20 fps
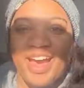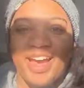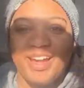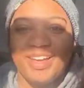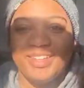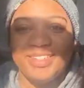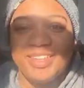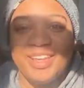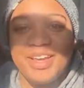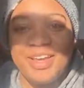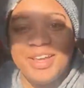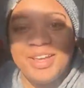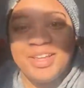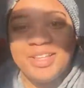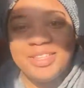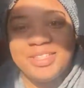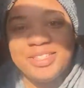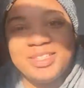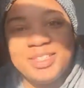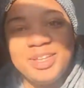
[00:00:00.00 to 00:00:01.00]
eyes.
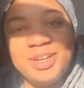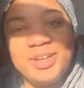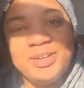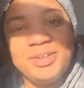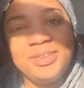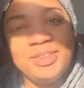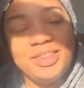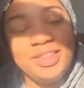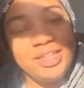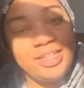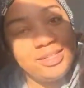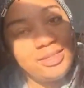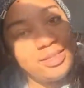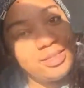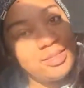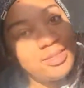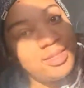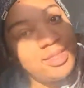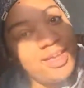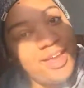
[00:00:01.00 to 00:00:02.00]
So this
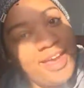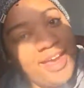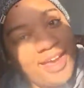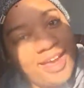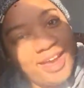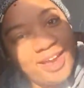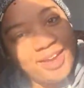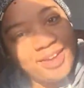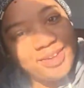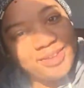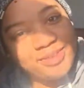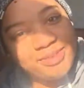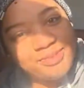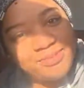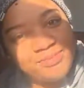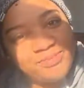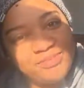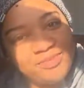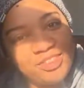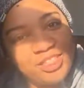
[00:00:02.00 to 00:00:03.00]
is the hair.
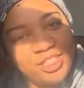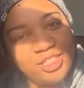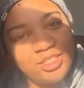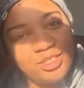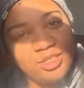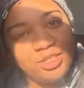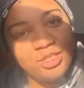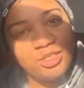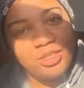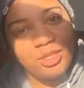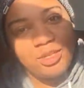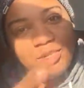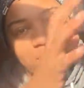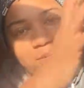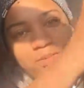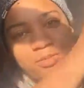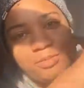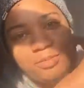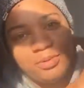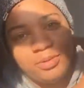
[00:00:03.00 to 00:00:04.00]
It's
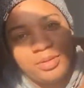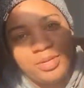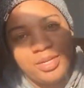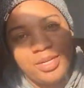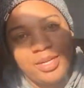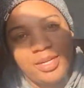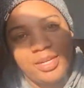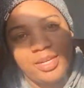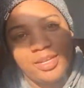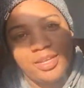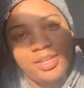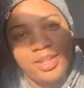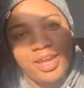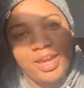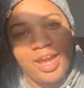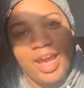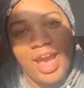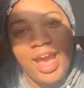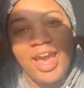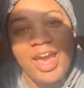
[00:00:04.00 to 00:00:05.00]
so pretty.
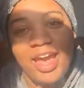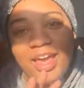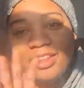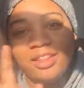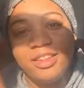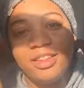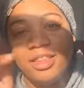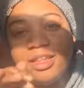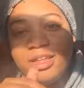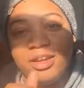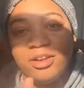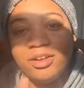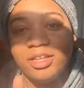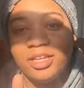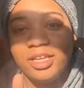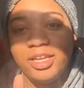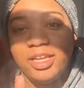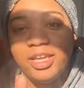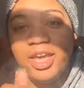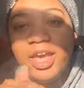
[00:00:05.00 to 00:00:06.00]
Like
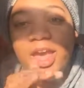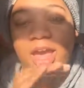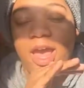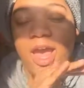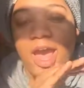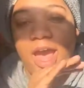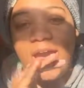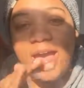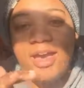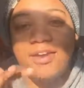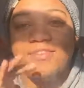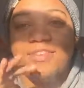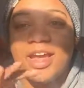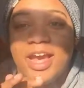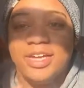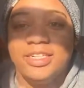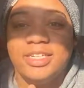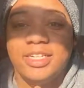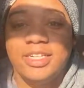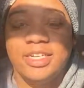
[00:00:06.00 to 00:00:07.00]
literally, I have
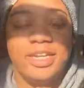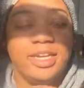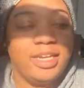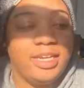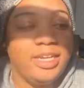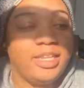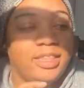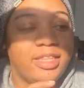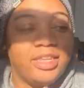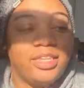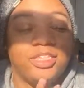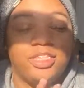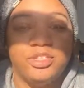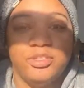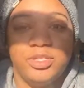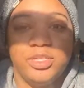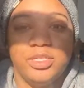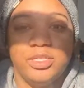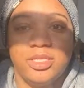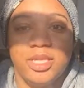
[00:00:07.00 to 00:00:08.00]
not done anything
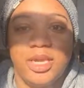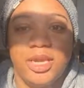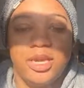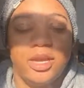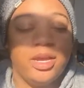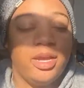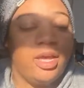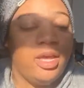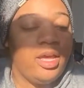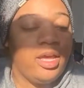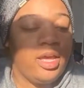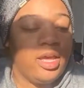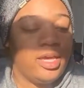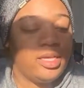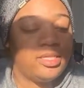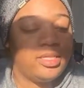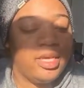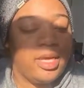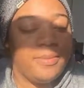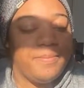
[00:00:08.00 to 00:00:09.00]
to this hair
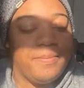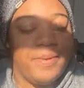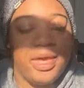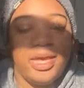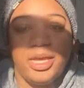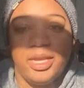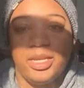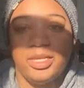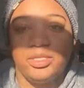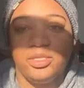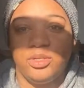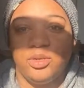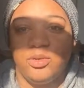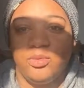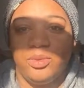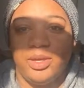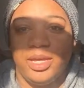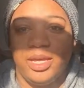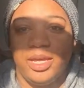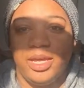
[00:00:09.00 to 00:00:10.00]
except make it into a
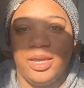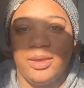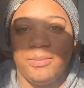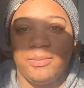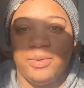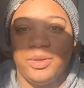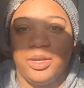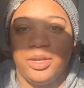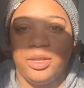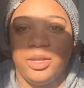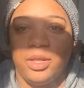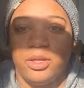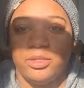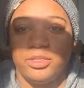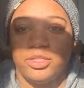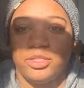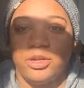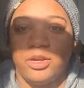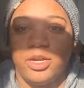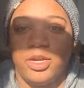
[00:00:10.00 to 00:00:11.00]
wig and put a
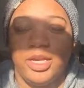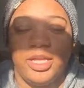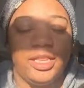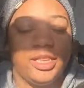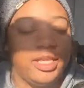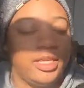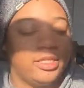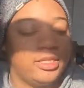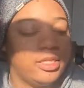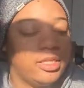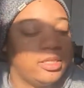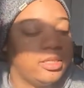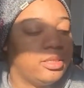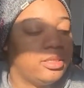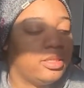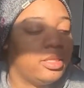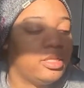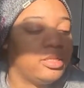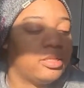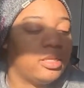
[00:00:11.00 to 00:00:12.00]
closure on it.
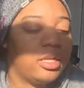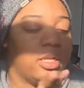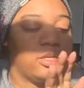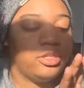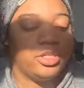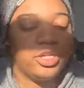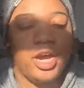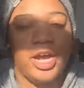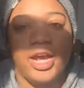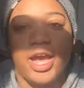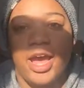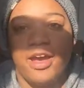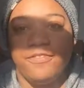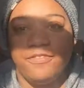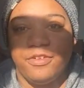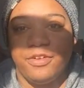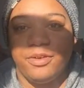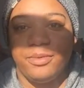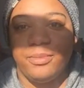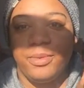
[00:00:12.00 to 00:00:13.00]
This closure I
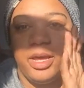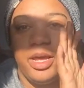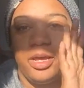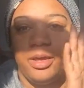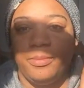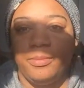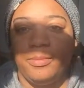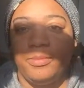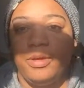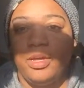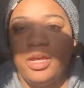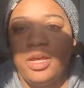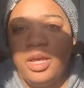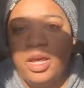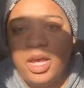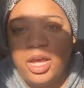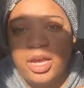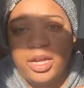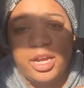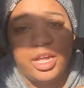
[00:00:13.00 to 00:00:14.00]
got from
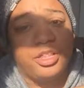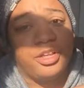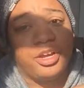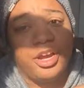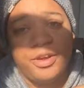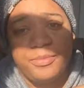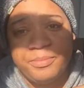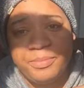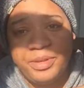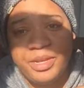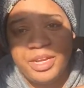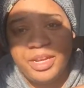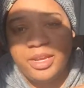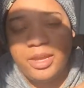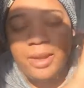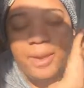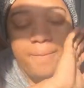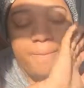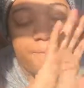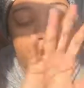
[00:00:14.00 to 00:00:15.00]
another
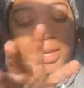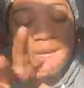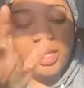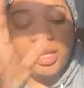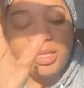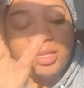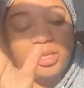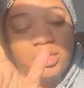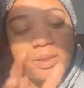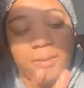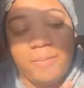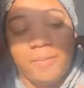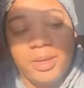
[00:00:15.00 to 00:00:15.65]
company, but the